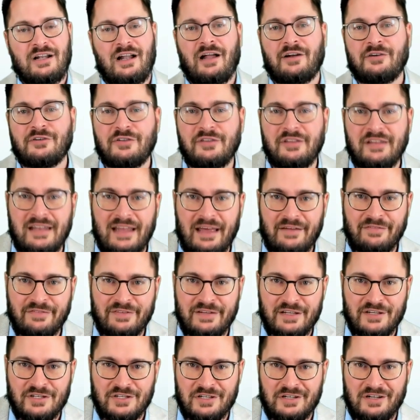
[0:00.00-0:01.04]
under the
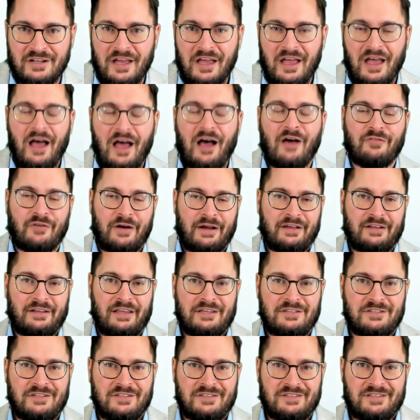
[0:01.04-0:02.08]
definition of
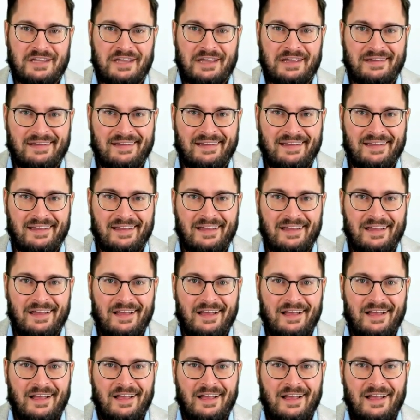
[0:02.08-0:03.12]
Regulation Z.
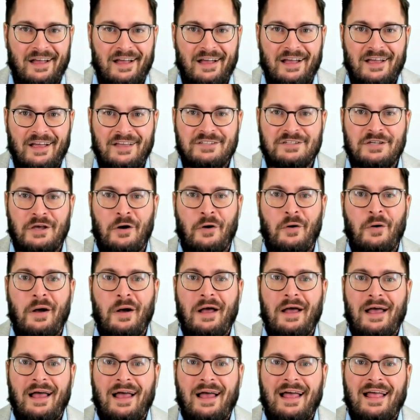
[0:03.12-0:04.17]
So
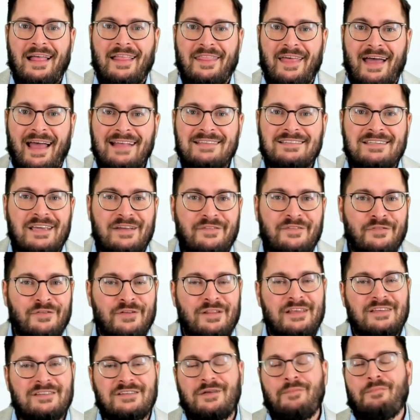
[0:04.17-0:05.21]
that's it for
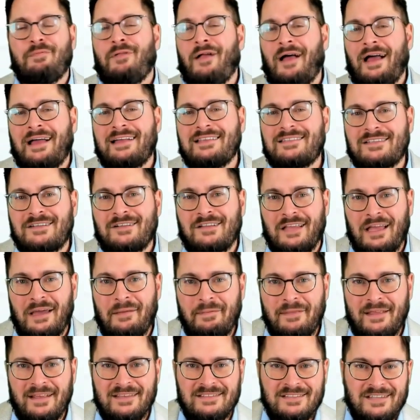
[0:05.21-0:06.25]
this compliance clip.
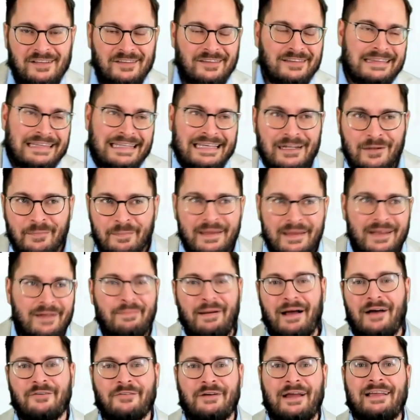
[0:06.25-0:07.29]
That's a little bit
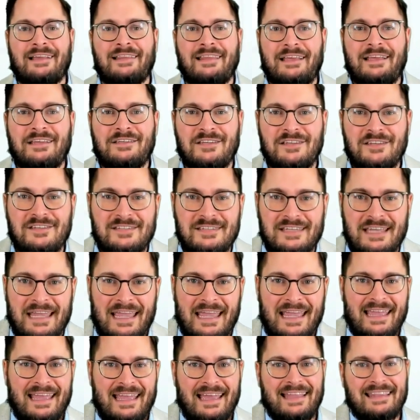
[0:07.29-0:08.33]
about Regulation
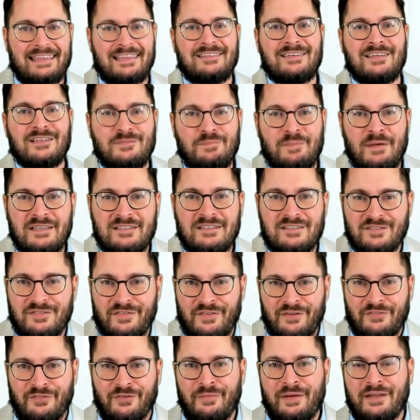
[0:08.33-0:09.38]
Z and the 6 pieces of
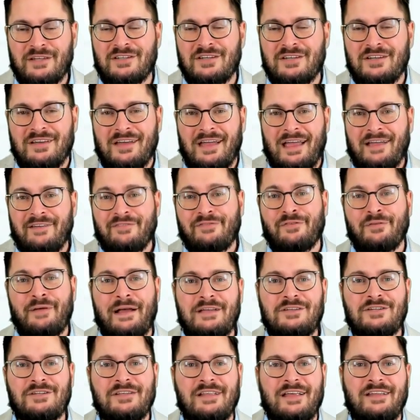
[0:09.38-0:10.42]

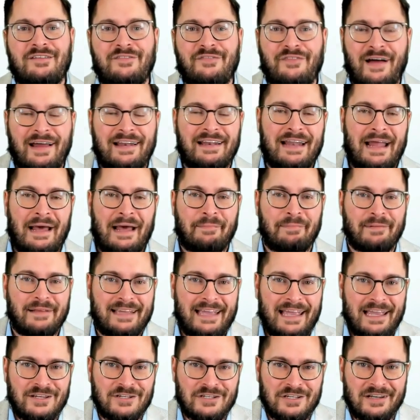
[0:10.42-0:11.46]
information that define an
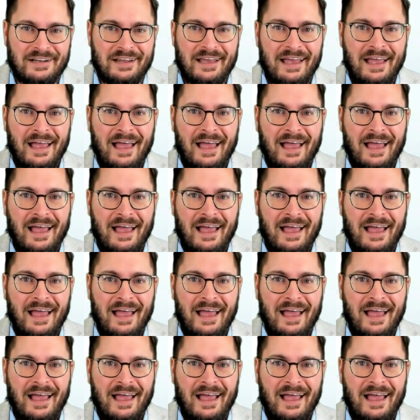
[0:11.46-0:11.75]
application.